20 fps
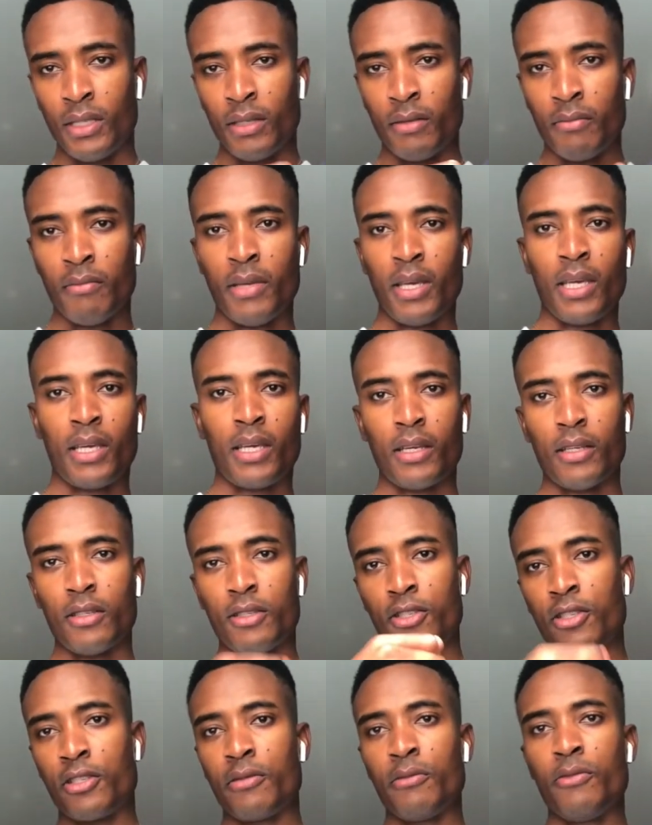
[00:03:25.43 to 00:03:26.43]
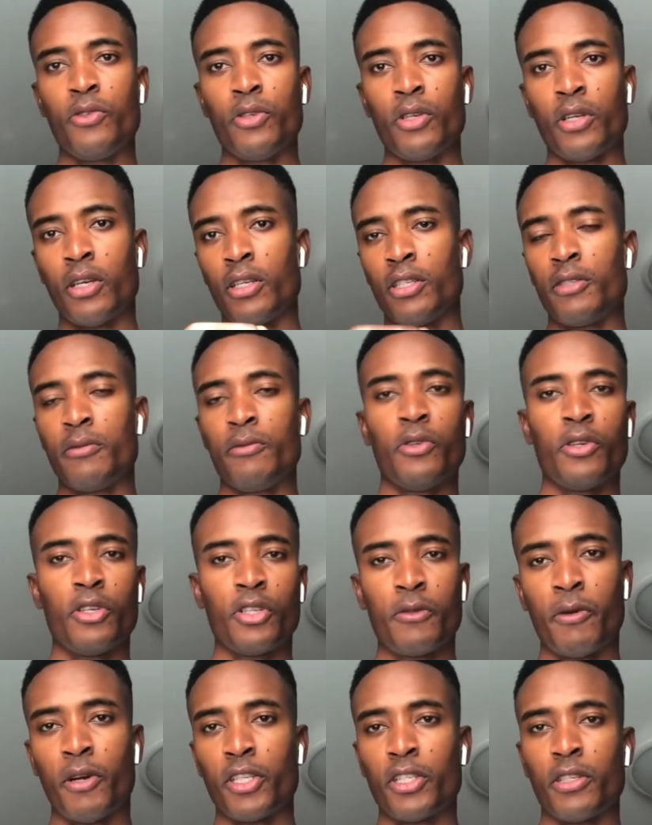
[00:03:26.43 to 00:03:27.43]
make it smoother, as smooth as
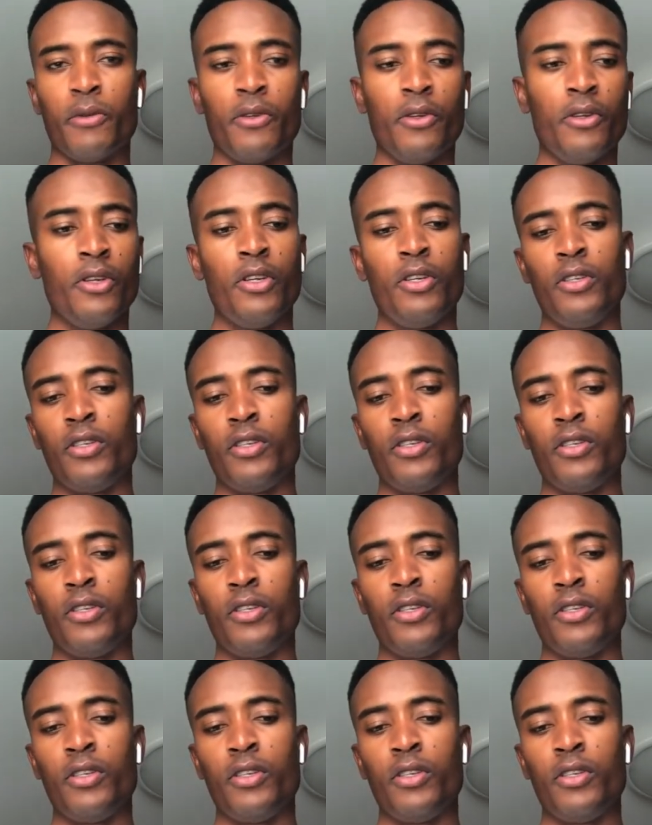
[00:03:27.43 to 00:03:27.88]
possible.